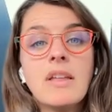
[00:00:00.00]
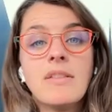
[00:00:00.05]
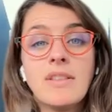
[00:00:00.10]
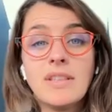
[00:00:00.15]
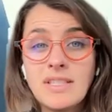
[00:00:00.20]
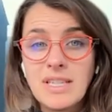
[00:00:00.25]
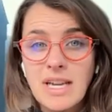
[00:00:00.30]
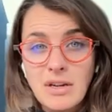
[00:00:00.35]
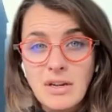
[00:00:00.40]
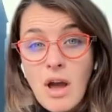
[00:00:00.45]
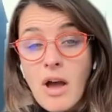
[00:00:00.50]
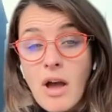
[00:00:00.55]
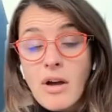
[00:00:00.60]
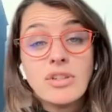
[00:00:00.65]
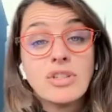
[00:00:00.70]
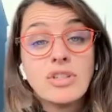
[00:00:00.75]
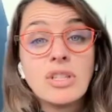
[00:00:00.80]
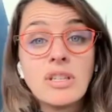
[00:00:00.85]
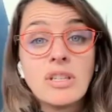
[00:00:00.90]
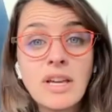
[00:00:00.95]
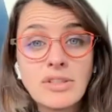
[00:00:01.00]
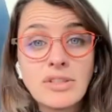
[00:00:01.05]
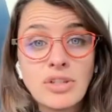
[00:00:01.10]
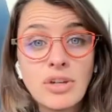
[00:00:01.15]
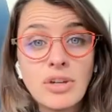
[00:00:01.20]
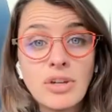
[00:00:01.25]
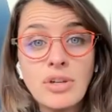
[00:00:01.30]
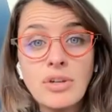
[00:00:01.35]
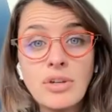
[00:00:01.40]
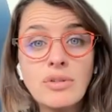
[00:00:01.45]
the technology that
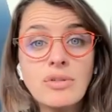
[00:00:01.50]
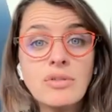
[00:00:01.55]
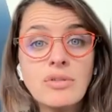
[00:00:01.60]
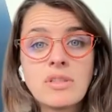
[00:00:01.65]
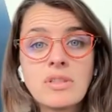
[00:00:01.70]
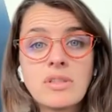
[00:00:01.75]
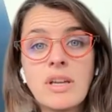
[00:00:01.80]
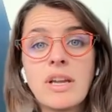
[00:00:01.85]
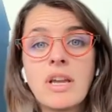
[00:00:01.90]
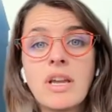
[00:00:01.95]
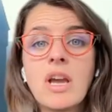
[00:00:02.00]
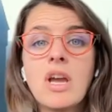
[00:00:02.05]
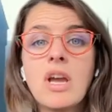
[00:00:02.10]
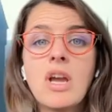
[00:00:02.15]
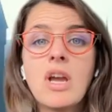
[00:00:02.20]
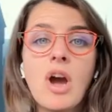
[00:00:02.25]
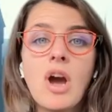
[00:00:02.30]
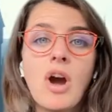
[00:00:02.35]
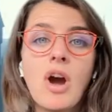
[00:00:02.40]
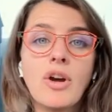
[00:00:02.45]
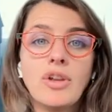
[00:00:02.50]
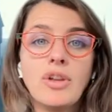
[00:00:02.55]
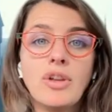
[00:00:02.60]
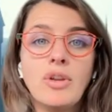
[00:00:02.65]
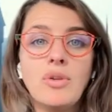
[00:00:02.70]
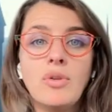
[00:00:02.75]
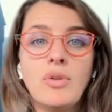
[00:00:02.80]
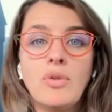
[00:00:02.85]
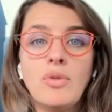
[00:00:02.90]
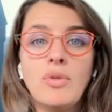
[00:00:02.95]
you're used like are
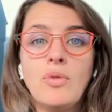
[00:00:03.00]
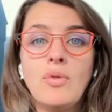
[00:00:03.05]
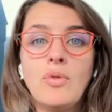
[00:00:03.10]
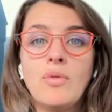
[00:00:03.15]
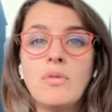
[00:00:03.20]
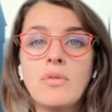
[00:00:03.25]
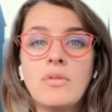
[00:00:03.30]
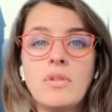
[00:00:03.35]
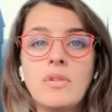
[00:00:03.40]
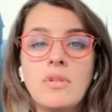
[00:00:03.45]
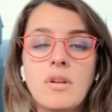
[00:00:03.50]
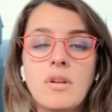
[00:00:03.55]
you